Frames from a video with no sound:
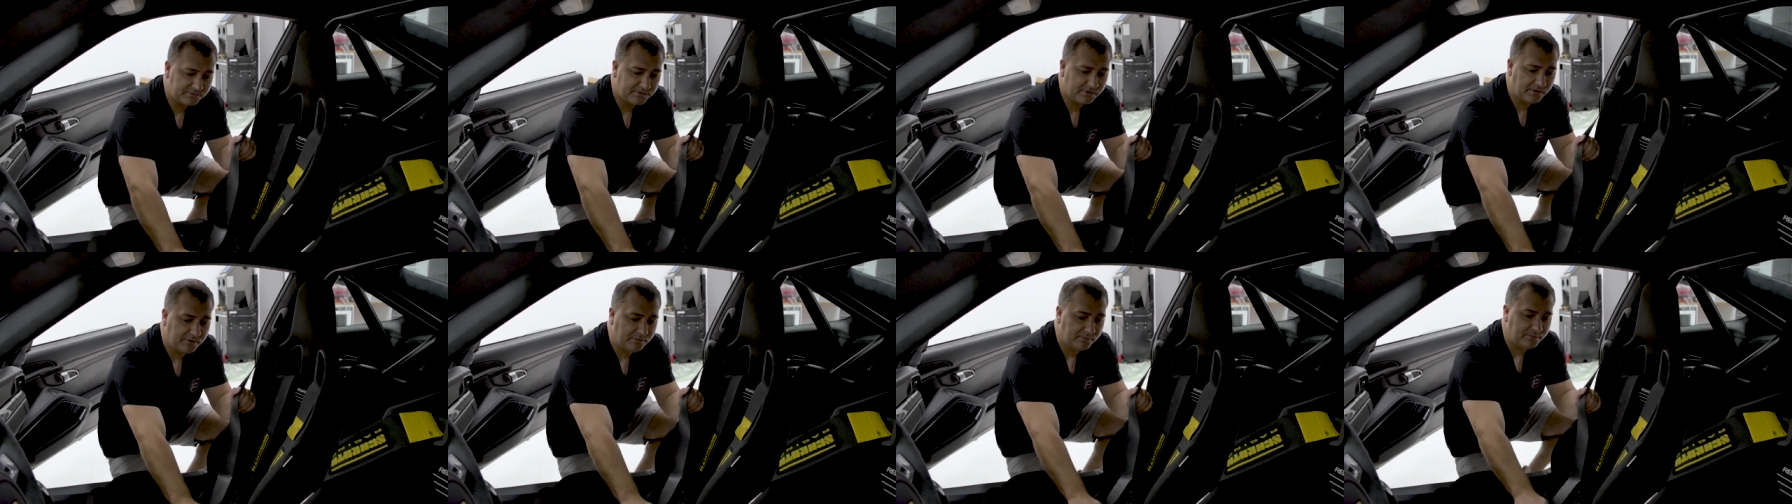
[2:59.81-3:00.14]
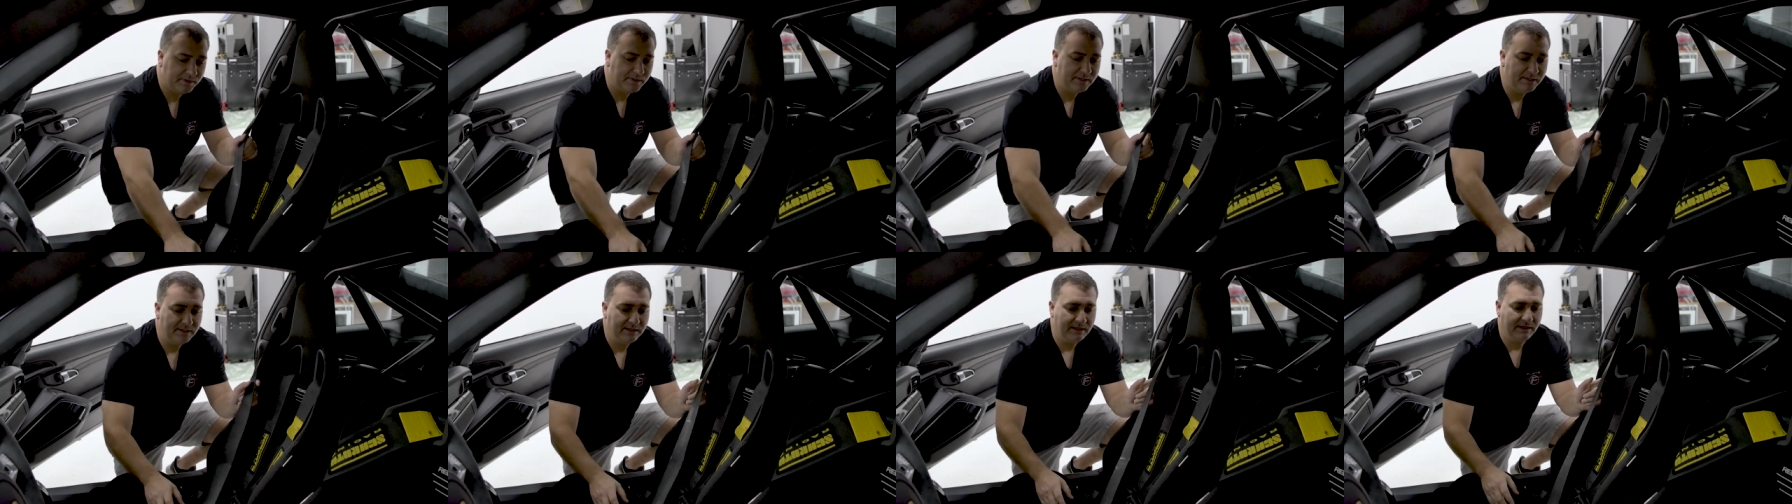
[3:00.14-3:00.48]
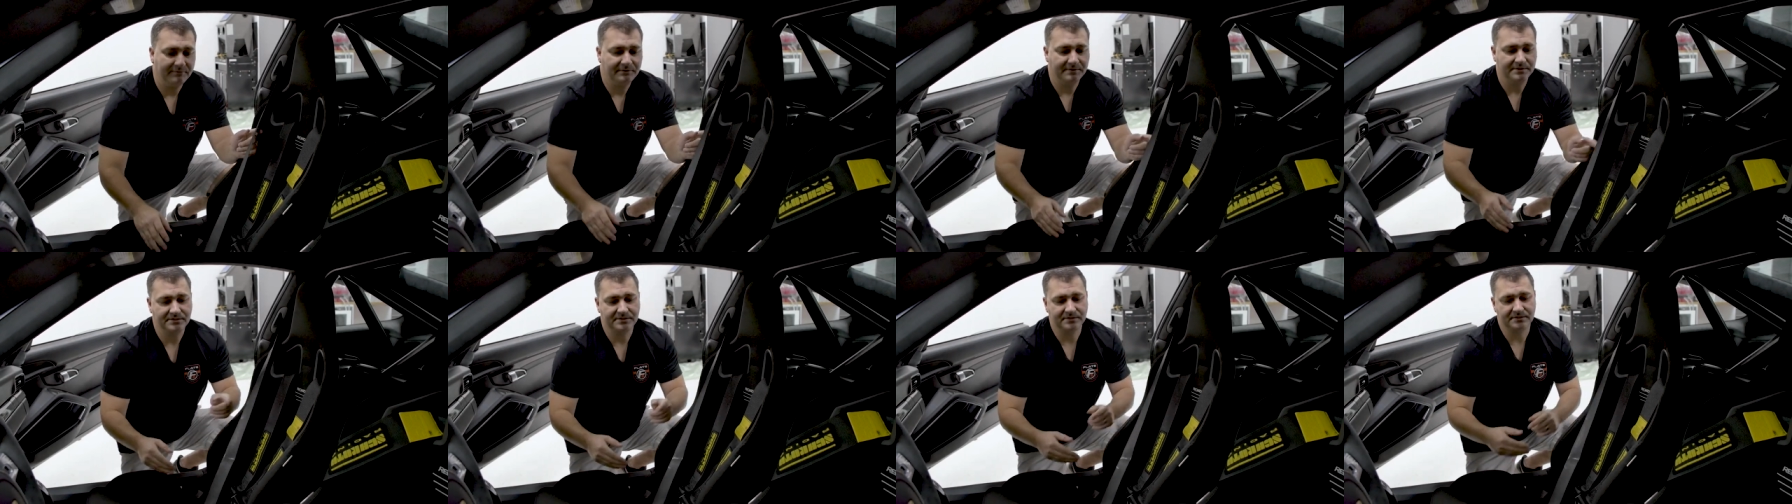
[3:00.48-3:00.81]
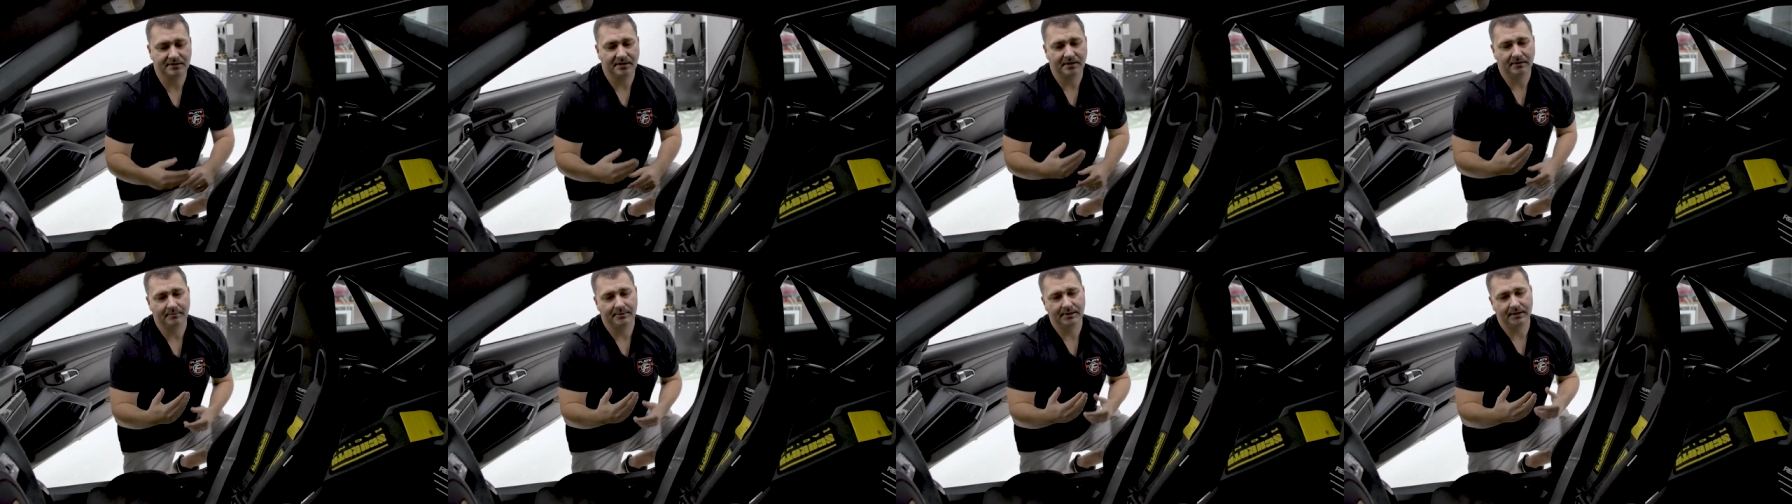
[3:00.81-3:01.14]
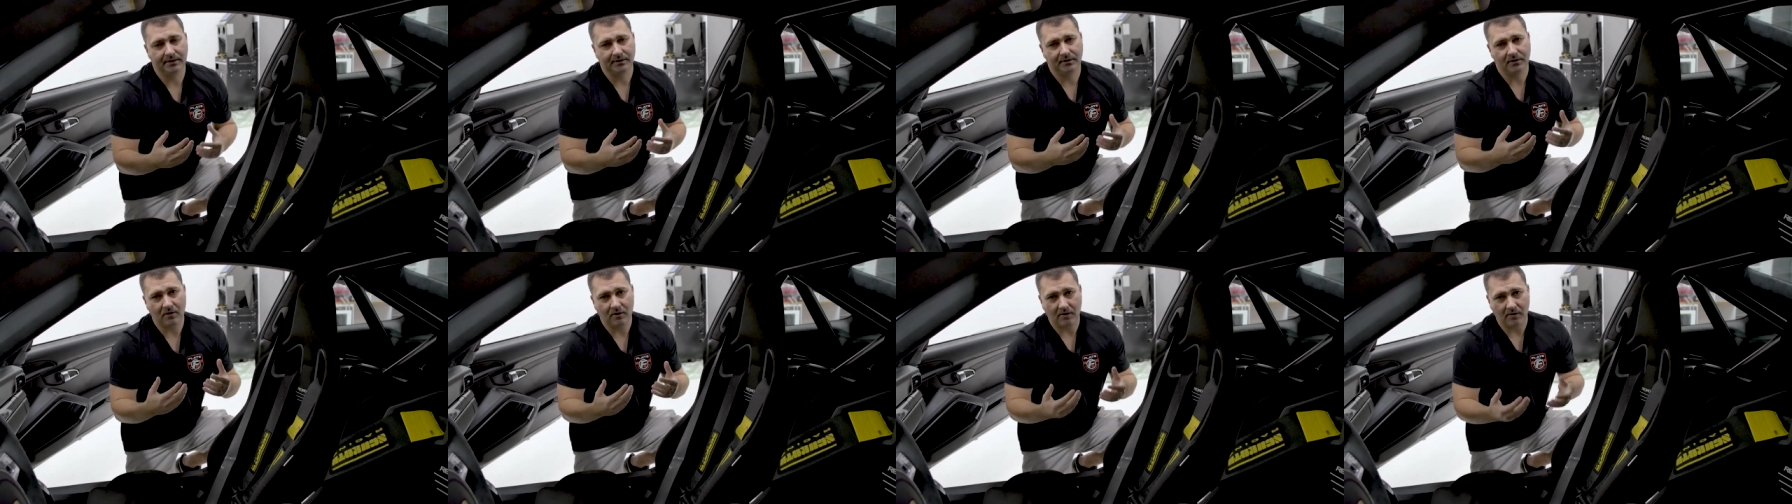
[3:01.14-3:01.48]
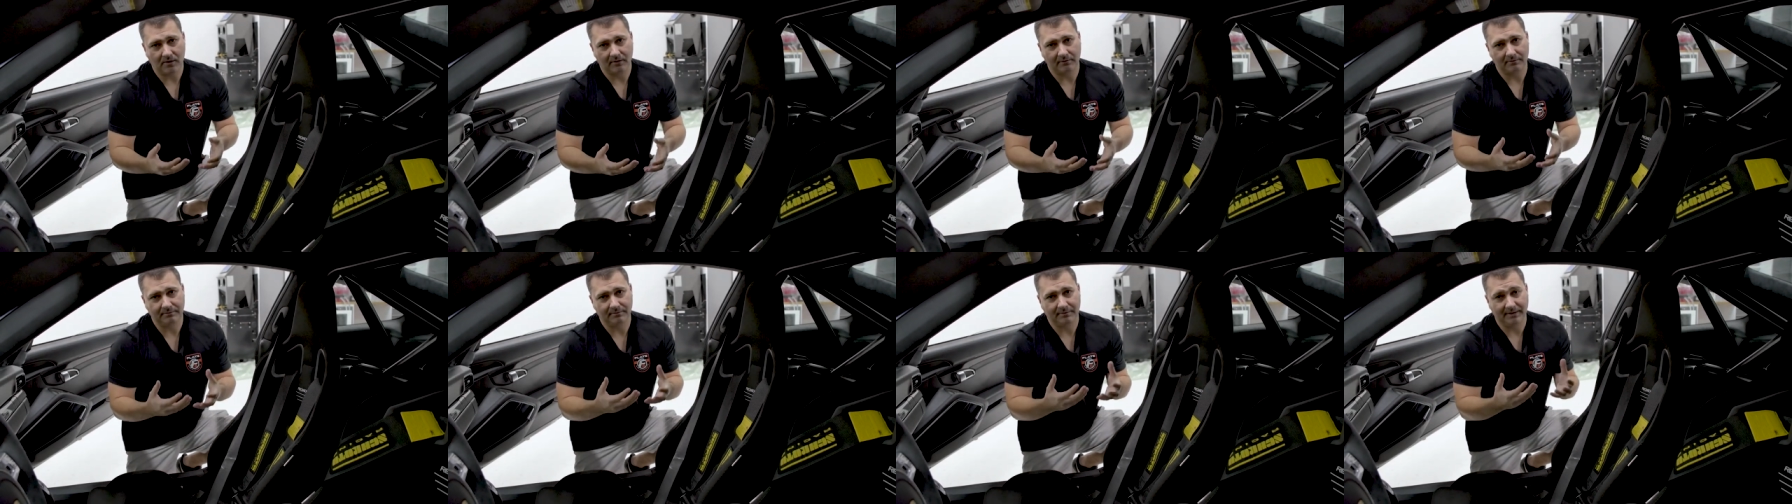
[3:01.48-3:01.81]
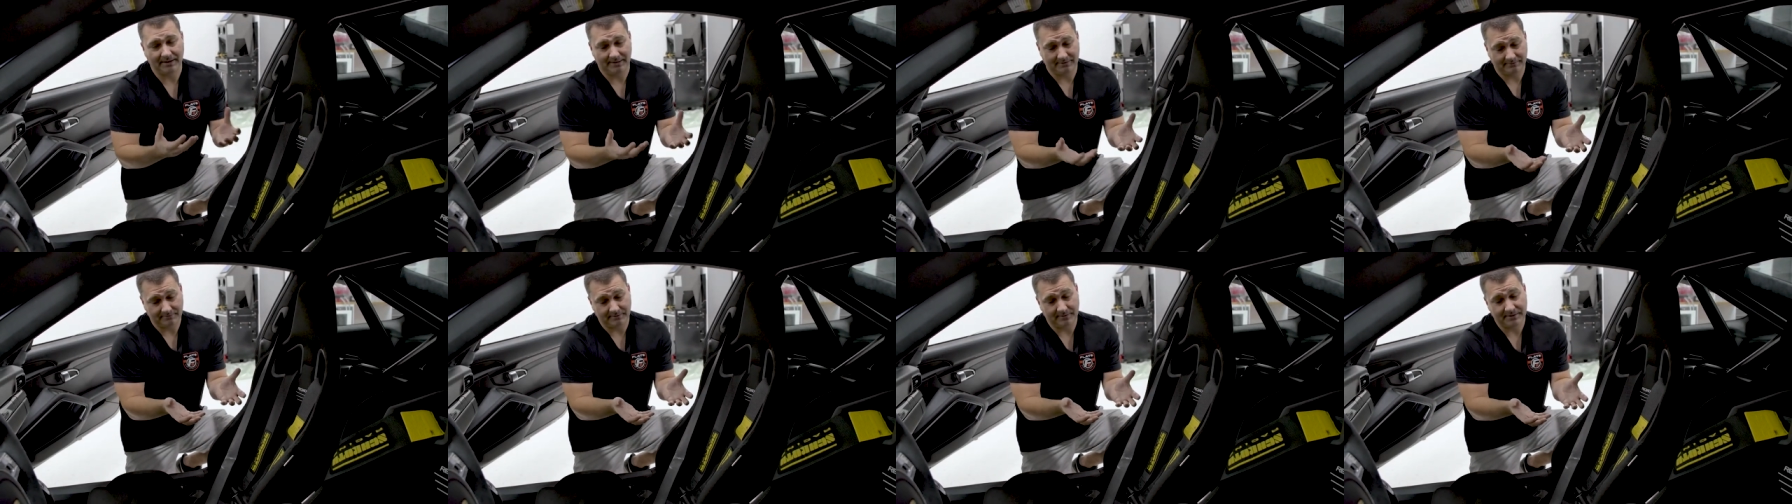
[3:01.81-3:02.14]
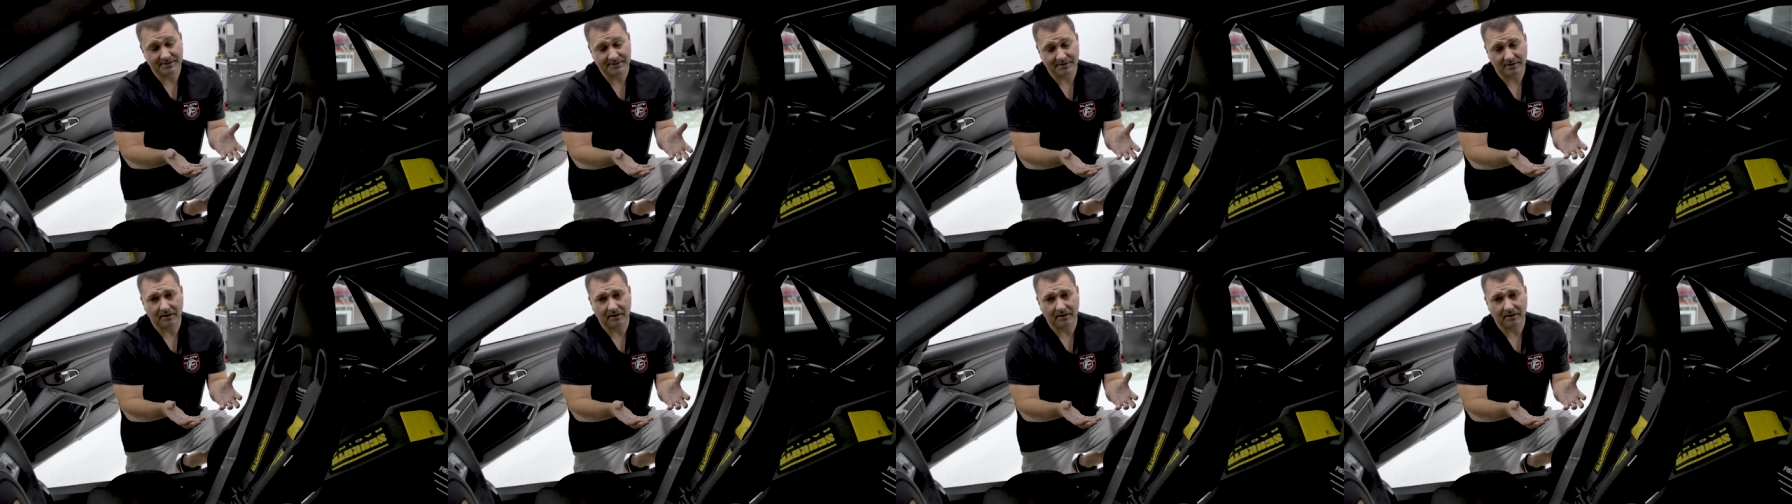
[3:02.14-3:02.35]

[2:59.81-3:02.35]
So if this is gonna be a car like for this